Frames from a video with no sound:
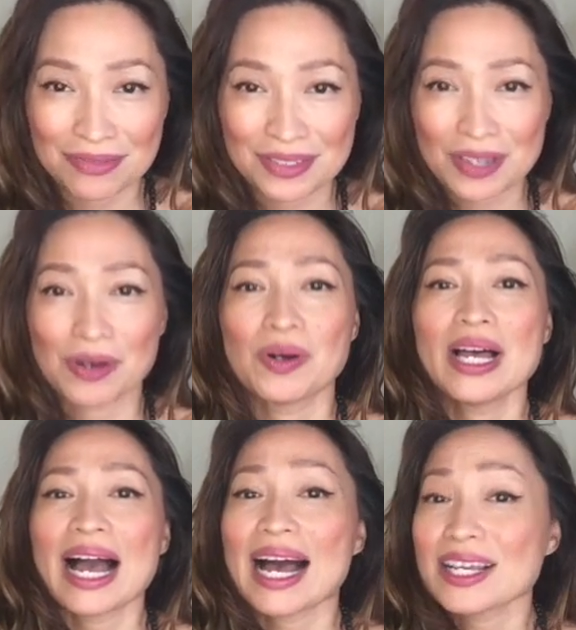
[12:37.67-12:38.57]
So
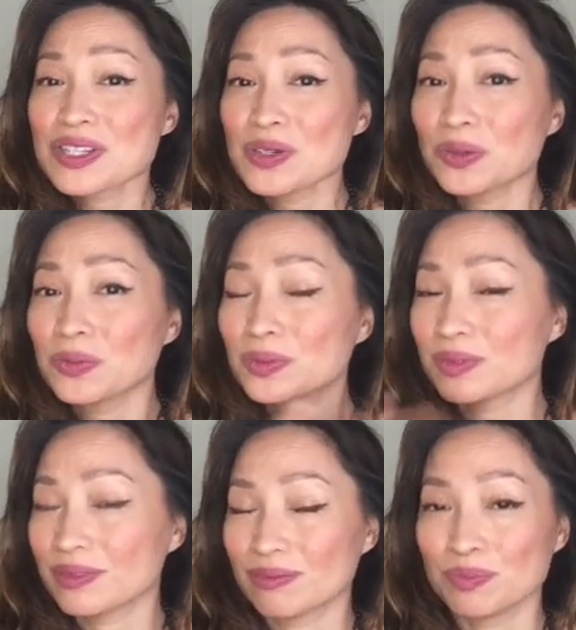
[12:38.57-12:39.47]
as you're
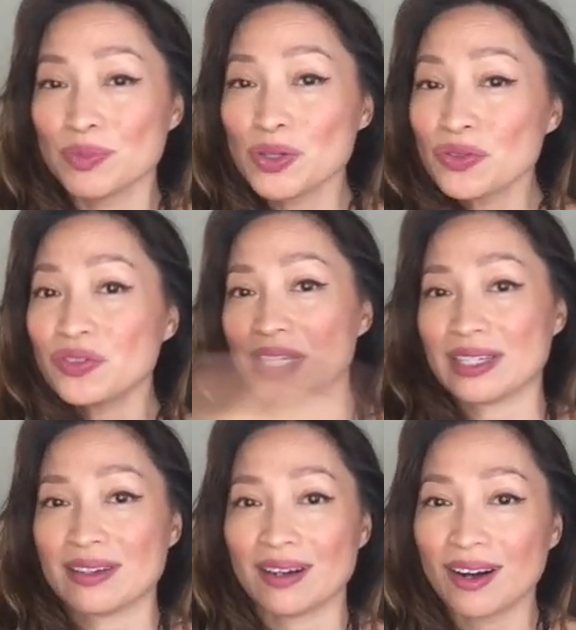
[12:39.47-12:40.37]

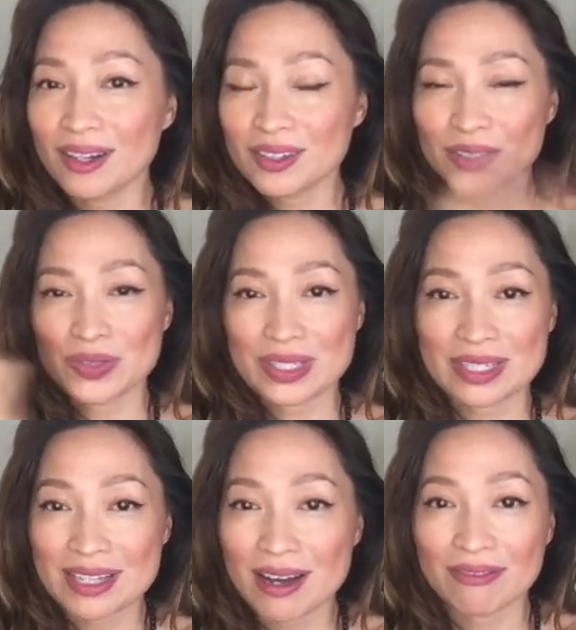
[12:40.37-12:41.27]
moving all those
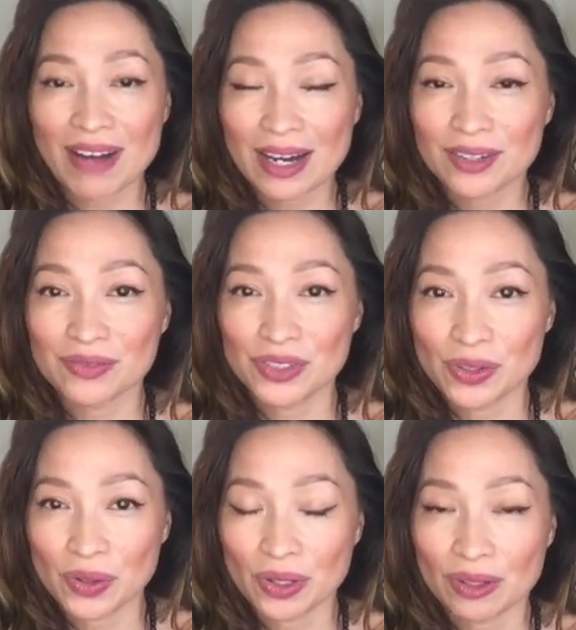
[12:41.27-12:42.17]
stuff out of
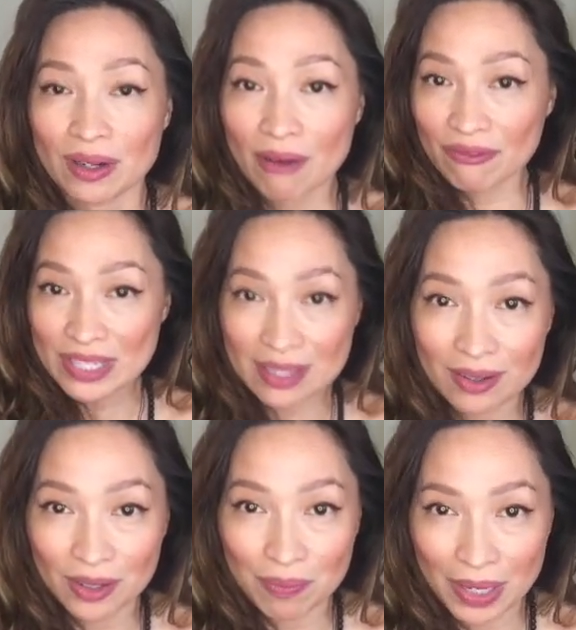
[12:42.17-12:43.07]
your
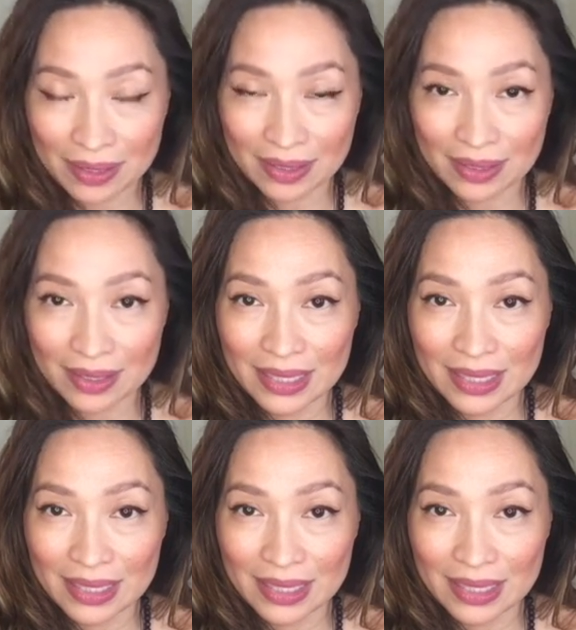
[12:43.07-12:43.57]
physical body,